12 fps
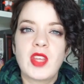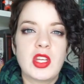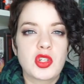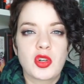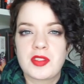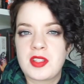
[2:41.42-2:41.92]

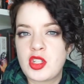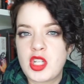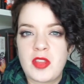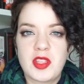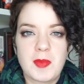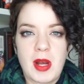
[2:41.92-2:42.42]
Eternal
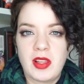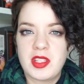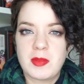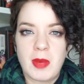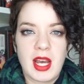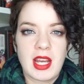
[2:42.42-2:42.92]
Sunshine of the
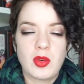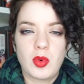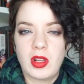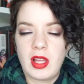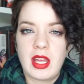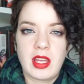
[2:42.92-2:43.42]
Spotless Mind,
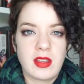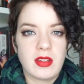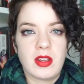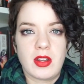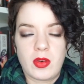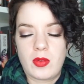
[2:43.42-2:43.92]
where like,
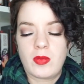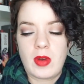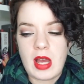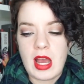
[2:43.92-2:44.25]
you know,